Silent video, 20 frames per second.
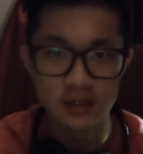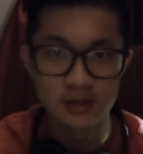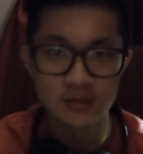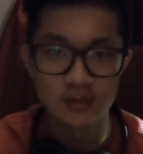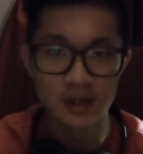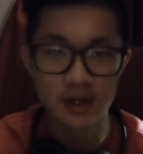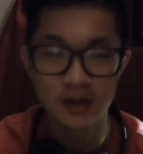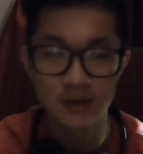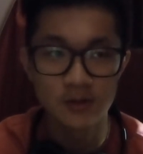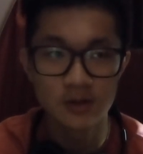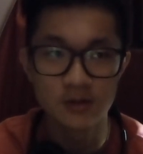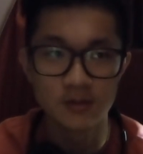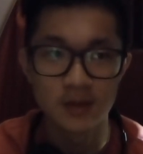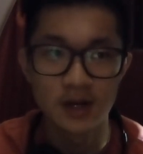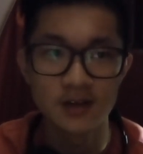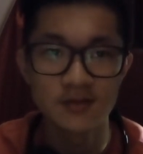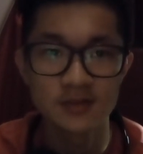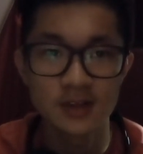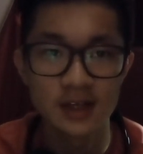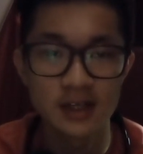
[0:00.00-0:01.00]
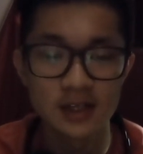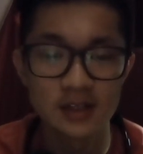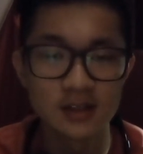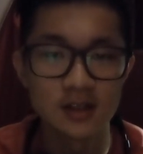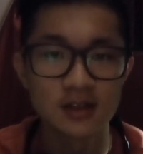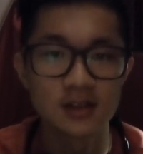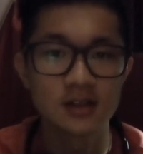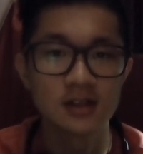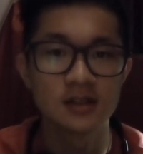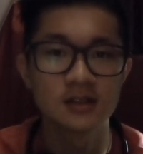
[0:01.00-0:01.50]
I wouldn't mind flying it long
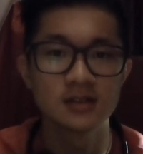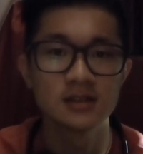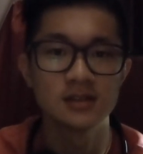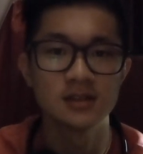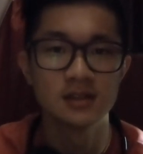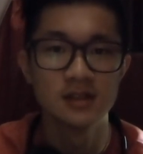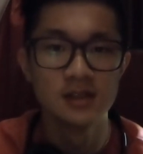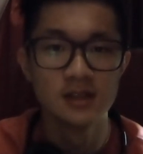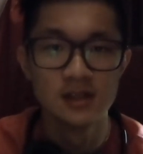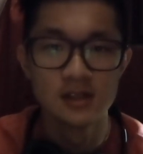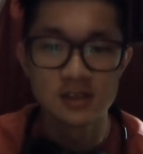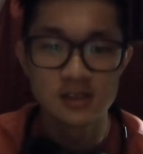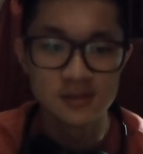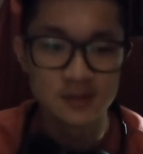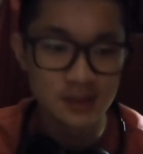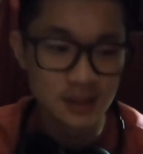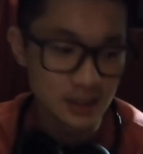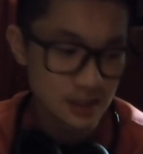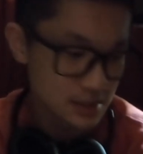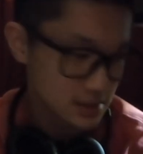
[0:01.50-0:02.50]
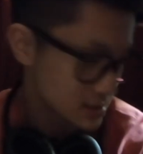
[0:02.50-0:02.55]
haul. To be honest, the